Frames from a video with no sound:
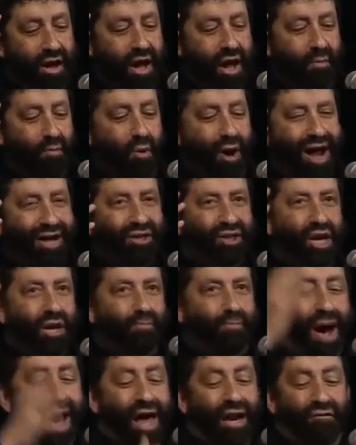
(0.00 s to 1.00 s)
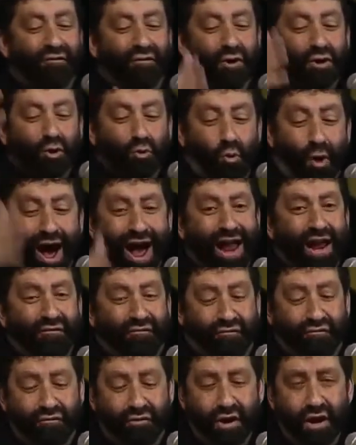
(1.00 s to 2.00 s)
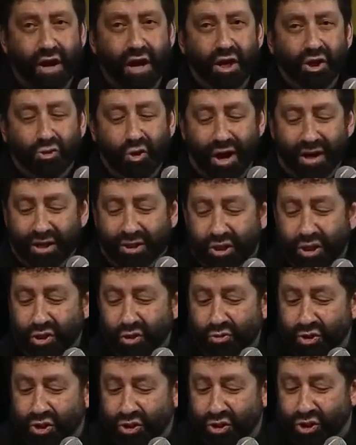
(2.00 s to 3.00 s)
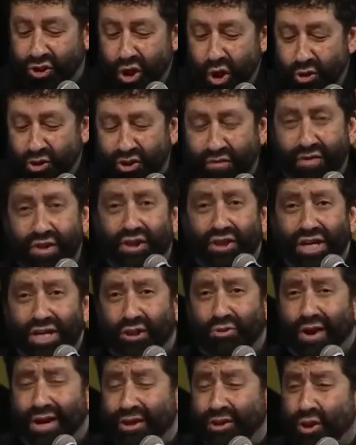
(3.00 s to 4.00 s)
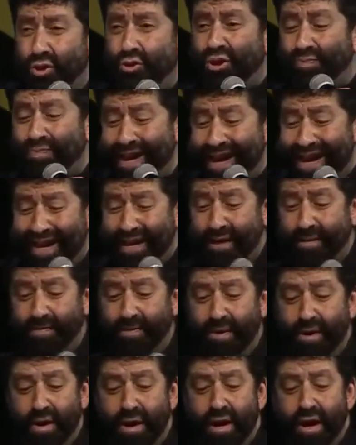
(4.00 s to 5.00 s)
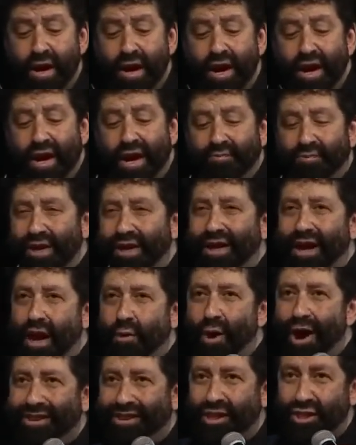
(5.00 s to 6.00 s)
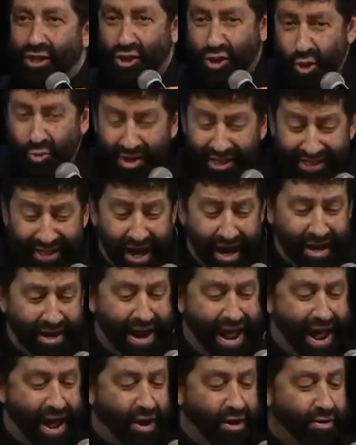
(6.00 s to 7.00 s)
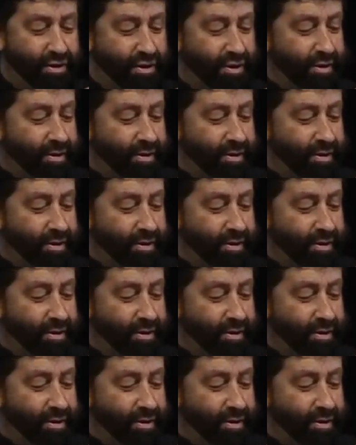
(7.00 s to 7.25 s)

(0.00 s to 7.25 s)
I'm watching Potiphar's wife trying to seduce Joseph and she's trying to seduce me. And I'm thinking, I want the suicide now.